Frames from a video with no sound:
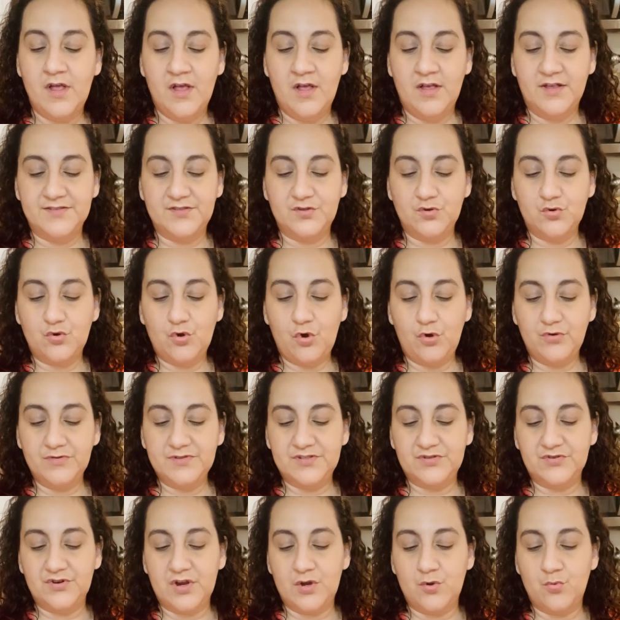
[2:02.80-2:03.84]
So Coast
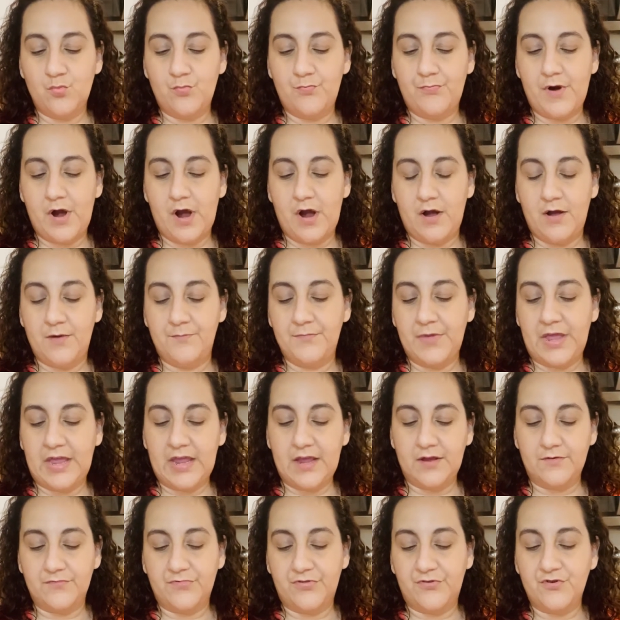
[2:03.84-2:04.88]
three in, um,
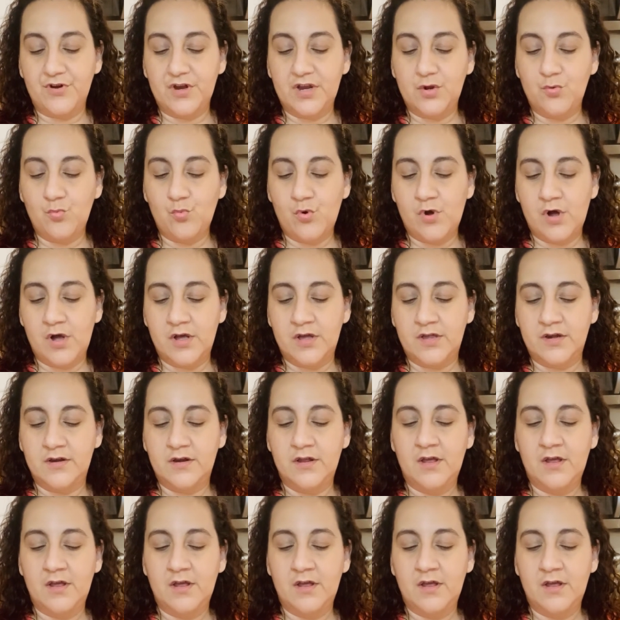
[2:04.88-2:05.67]
three in one,